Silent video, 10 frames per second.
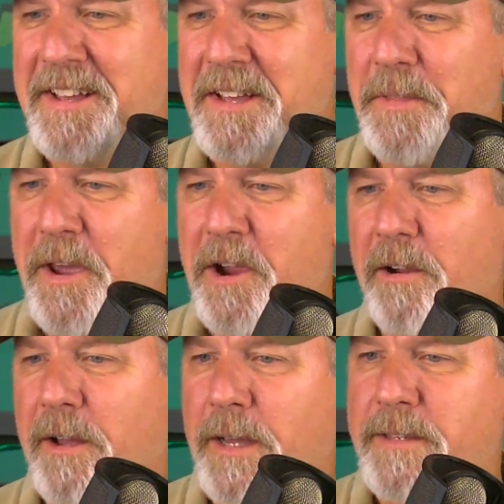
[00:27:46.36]
There,
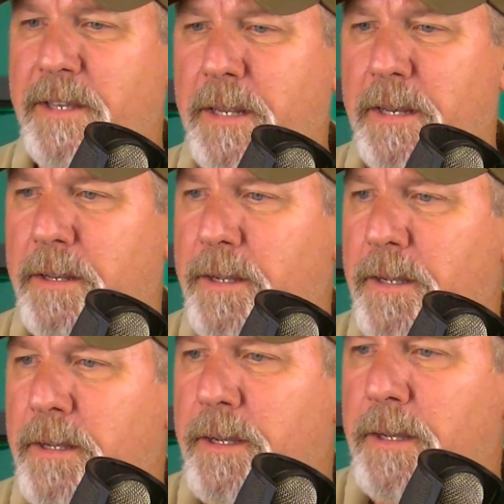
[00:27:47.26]
I did it.
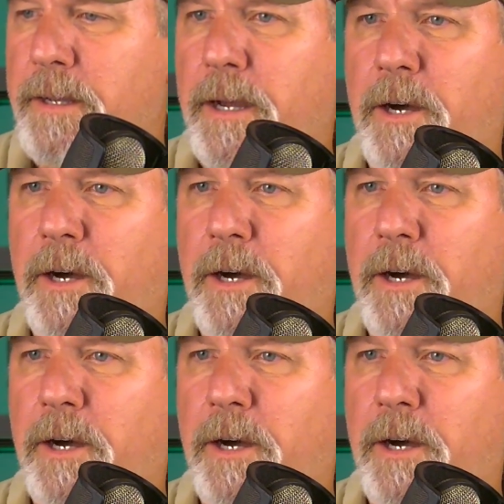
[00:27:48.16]
Oh,